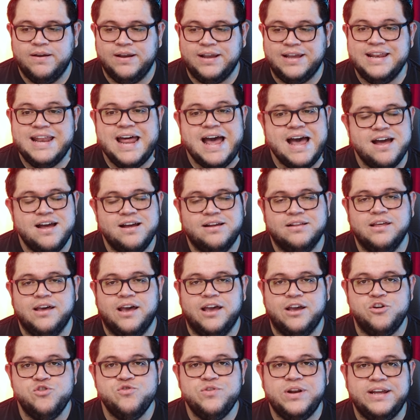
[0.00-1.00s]

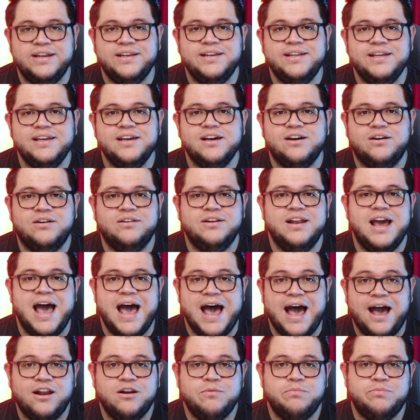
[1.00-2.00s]
good idea on
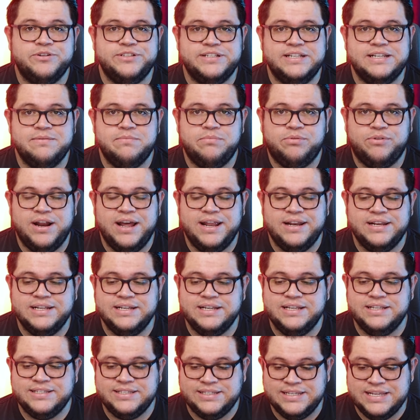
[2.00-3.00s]
how to present a brand,
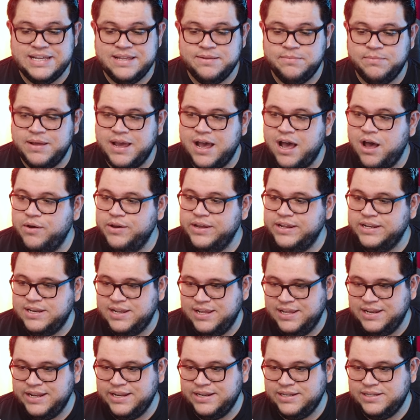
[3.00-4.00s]
like seeing how he
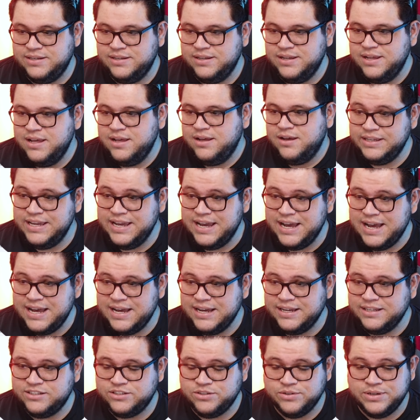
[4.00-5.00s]
did it.
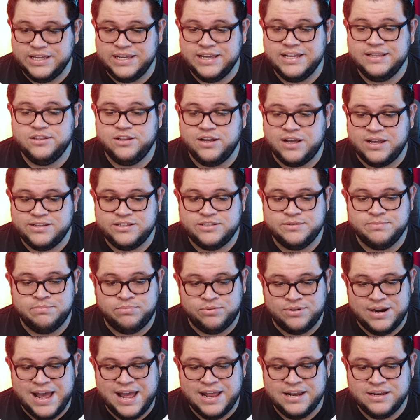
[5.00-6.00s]
Yeah, so he does
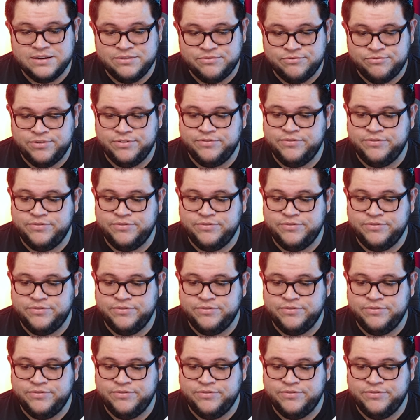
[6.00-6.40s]
brand